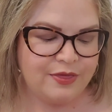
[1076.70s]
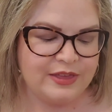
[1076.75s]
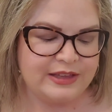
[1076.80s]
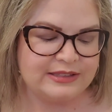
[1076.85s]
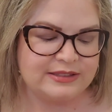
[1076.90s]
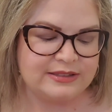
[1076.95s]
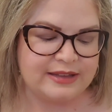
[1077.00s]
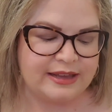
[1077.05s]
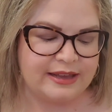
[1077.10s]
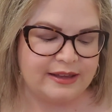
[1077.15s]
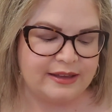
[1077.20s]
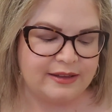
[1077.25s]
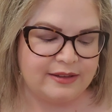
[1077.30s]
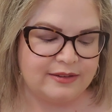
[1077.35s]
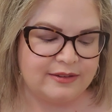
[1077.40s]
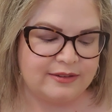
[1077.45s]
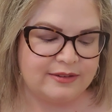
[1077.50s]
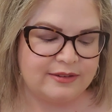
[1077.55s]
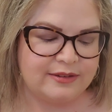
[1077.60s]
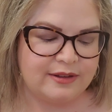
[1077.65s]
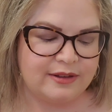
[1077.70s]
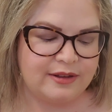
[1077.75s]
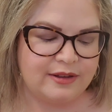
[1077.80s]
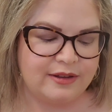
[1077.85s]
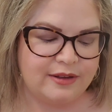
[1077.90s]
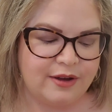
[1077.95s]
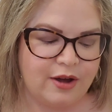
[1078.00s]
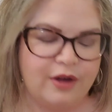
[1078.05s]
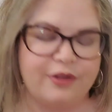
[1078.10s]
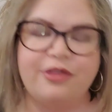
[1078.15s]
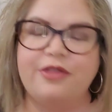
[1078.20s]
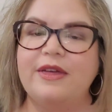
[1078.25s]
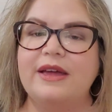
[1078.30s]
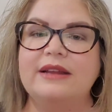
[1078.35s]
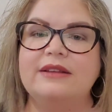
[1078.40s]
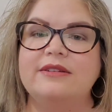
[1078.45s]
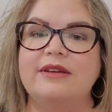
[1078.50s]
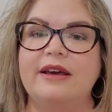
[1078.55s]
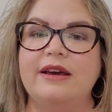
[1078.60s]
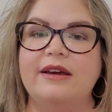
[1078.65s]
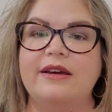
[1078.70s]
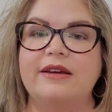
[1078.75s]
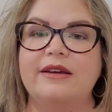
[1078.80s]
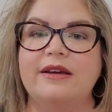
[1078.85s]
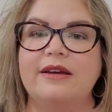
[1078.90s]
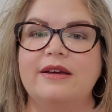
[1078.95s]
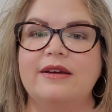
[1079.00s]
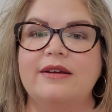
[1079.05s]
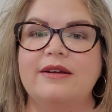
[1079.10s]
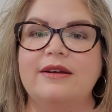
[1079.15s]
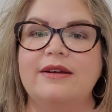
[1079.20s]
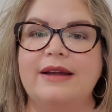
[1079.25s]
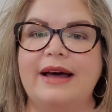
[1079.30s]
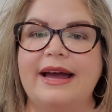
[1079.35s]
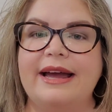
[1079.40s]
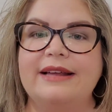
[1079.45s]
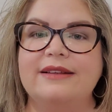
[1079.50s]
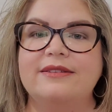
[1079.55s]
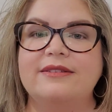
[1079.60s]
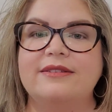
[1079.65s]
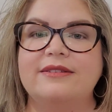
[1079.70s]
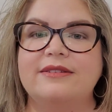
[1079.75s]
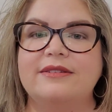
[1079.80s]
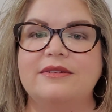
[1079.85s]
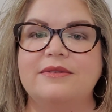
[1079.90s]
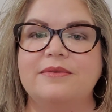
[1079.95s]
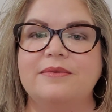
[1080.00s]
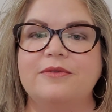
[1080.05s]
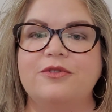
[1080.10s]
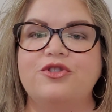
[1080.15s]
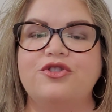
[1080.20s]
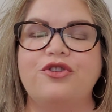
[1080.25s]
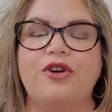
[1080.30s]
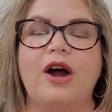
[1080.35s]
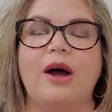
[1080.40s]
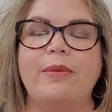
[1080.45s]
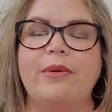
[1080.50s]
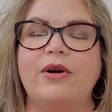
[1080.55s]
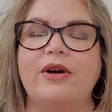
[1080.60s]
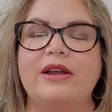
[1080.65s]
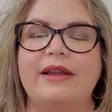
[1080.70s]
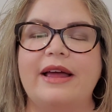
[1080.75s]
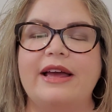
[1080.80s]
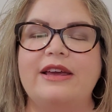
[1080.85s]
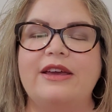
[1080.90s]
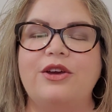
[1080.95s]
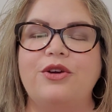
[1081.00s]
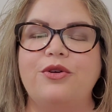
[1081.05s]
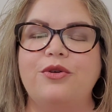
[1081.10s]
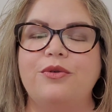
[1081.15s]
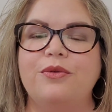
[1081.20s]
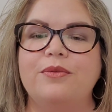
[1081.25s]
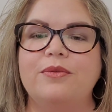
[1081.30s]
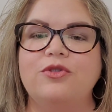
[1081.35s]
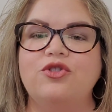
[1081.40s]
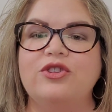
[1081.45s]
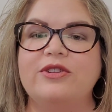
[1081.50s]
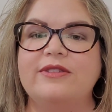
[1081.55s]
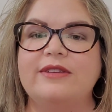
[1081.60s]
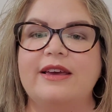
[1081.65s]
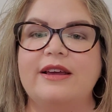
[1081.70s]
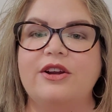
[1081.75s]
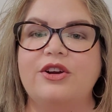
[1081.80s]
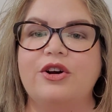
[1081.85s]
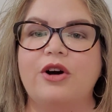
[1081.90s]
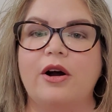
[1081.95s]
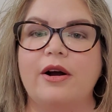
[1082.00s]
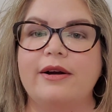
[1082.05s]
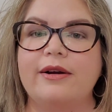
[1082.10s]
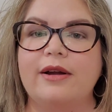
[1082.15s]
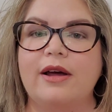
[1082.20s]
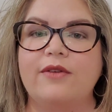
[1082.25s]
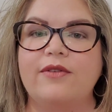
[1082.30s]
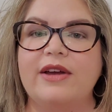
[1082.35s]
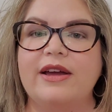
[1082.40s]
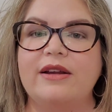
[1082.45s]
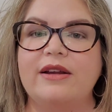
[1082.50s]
This is authentic, nice strawberry, like you just get a carton of